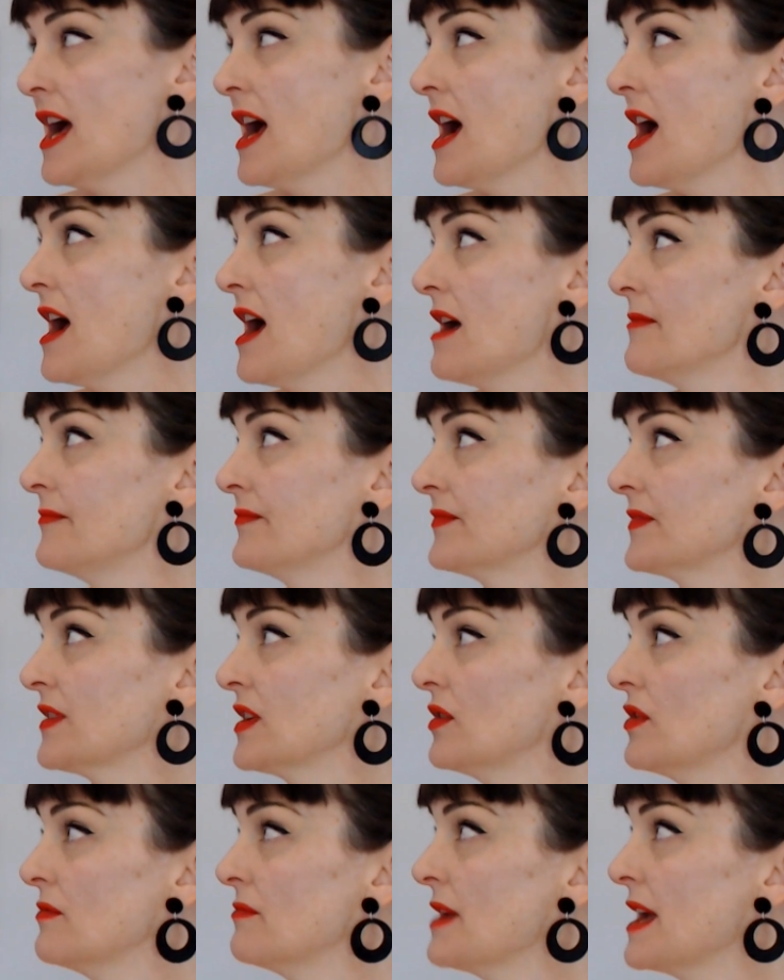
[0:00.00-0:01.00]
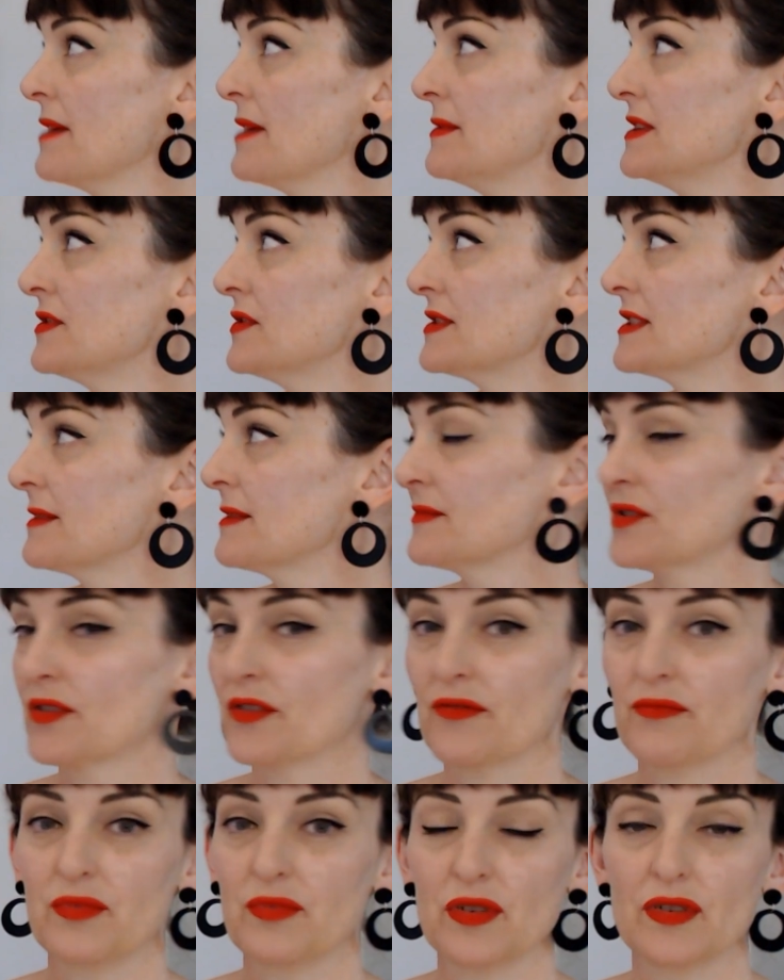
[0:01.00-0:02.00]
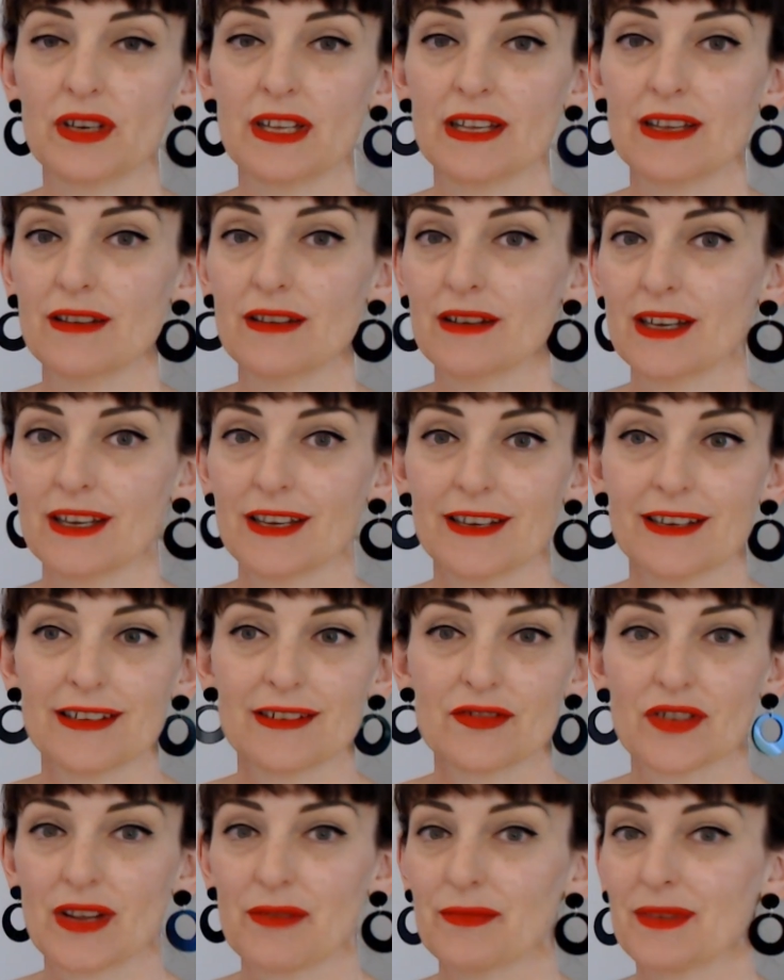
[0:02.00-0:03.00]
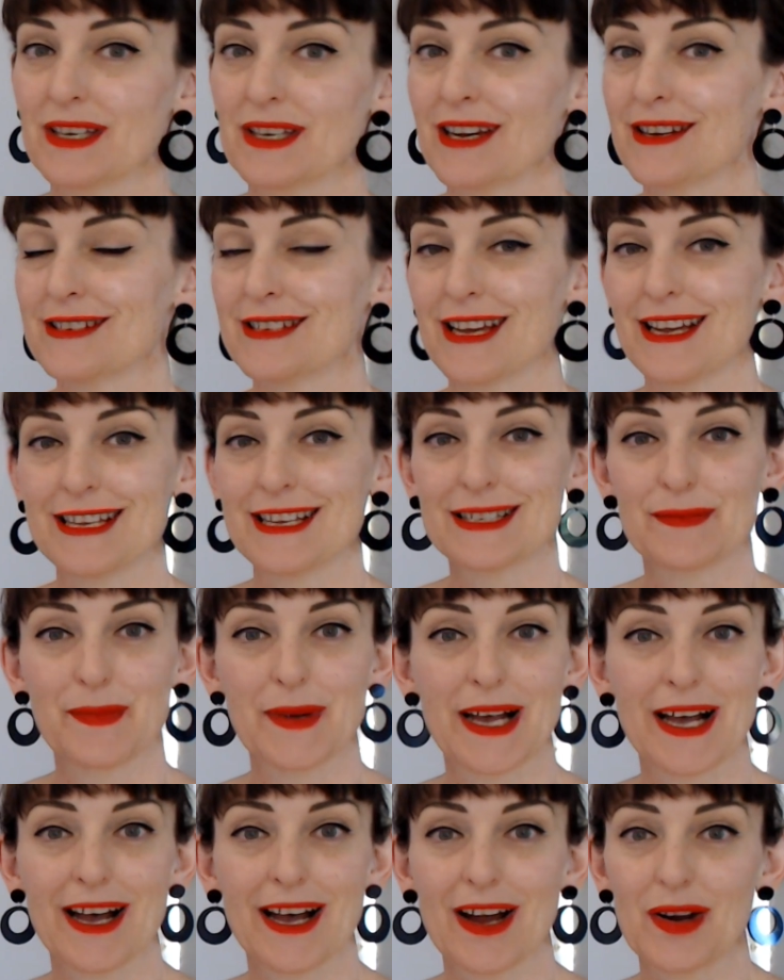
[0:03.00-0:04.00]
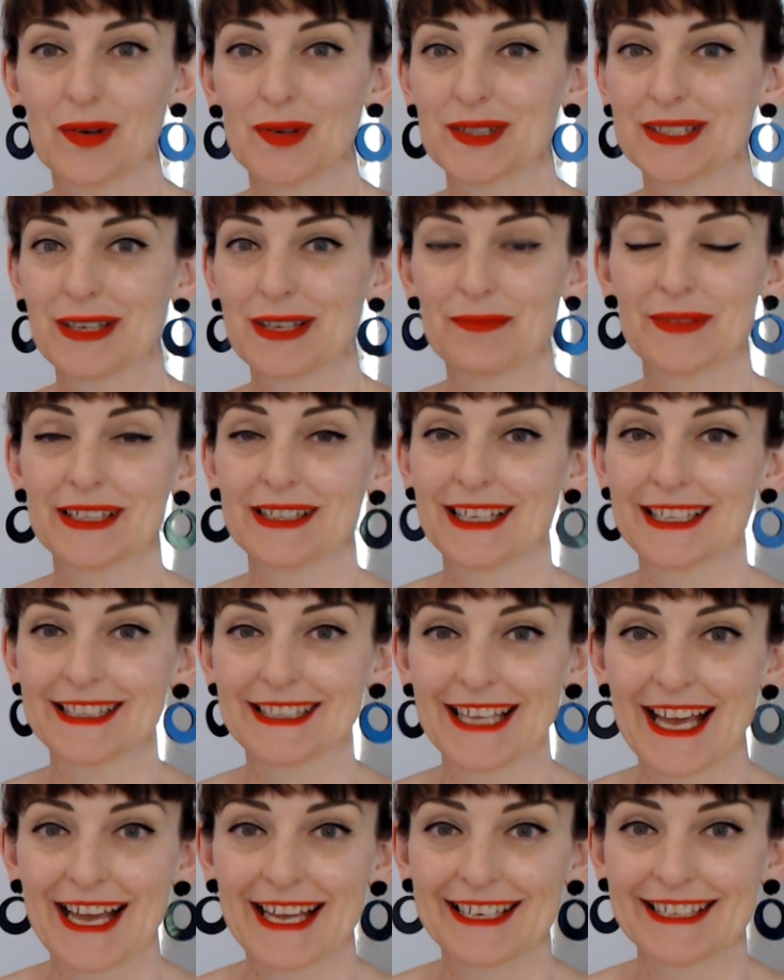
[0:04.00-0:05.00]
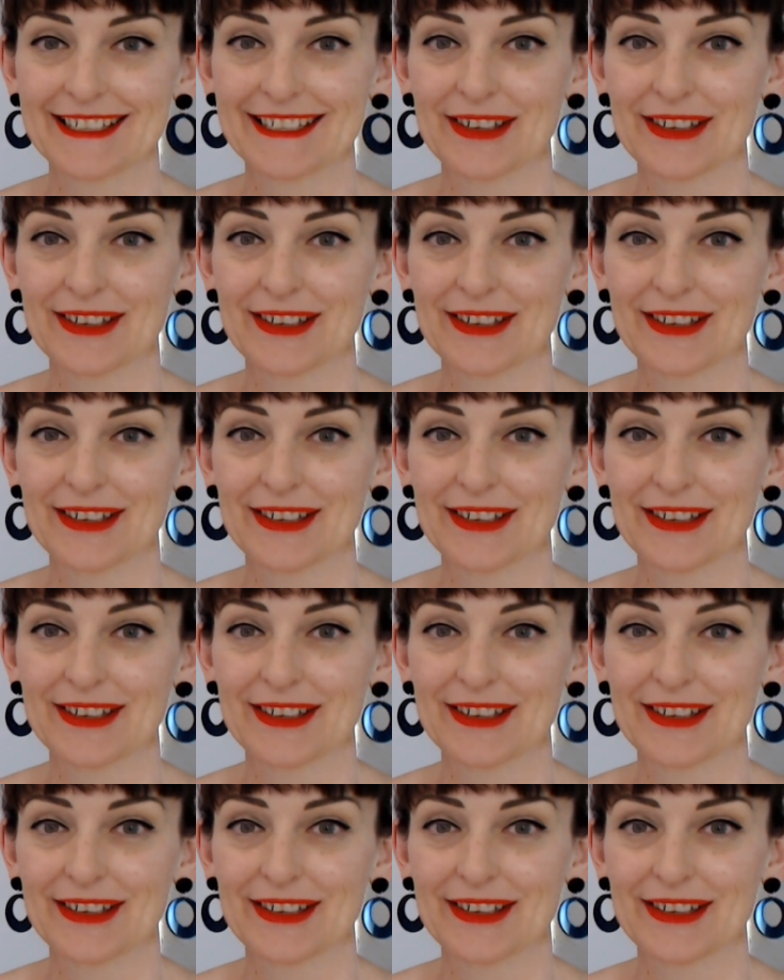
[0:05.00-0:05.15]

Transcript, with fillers: know, maybe do some sort of beauty treatment at a day spa or something like that.